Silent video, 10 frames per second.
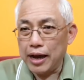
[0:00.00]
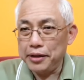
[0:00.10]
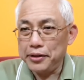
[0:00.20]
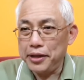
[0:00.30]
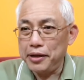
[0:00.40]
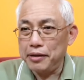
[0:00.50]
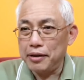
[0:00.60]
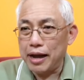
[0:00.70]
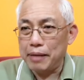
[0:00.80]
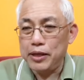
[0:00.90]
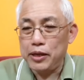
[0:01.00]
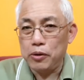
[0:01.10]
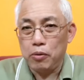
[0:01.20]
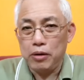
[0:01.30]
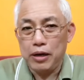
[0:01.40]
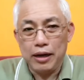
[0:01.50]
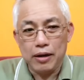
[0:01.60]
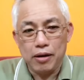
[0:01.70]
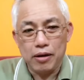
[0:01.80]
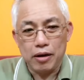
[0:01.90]
I think I'm the
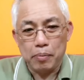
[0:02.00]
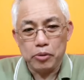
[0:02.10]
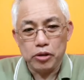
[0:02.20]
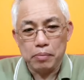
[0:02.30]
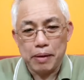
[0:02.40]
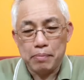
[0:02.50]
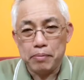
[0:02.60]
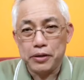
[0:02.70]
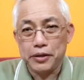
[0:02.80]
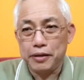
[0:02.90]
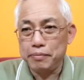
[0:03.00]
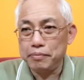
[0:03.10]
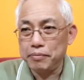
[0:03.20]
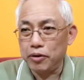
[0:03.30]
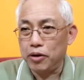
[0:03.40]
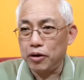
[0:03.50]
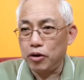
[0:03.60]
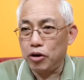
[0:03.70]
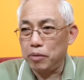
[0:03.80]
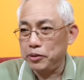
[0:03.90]
only opposition members or
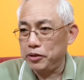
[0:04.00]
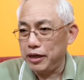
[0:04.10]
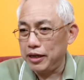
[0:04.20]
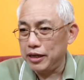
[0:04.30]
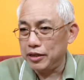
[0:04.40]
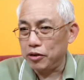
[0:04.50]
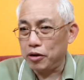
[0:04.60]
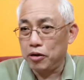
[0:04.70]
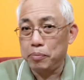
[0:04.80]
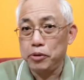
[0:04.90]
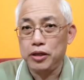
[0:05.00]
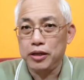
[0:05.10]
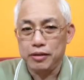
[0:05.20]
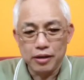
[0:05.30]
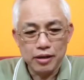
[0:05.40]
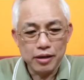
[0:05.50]
opposition leaders or opposition